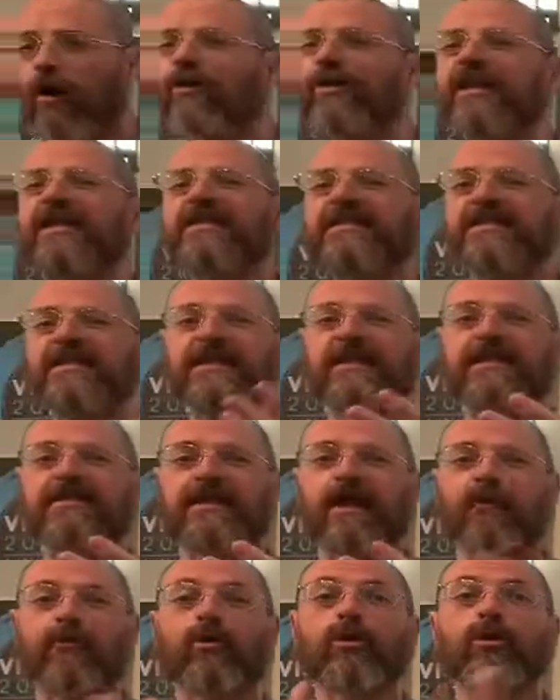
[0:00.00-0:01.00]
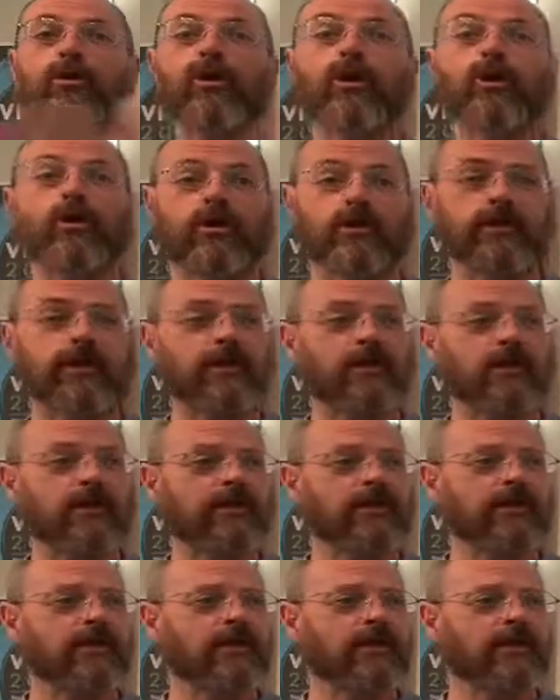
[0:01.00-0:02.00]
these things that were good.
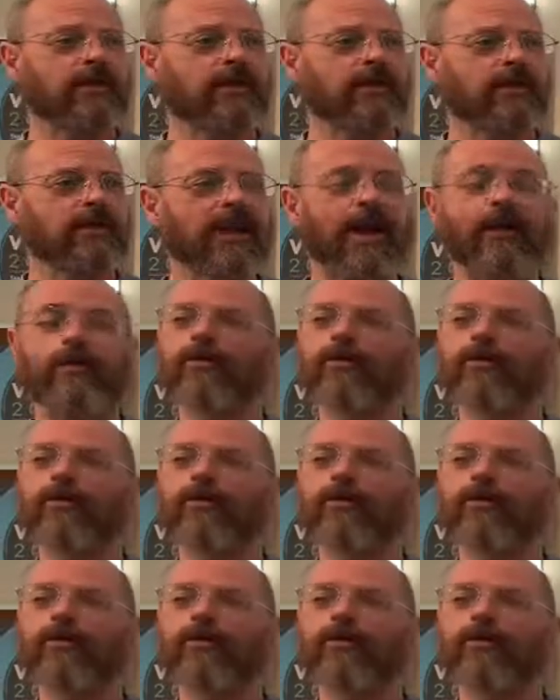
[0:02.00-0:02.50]
Now, of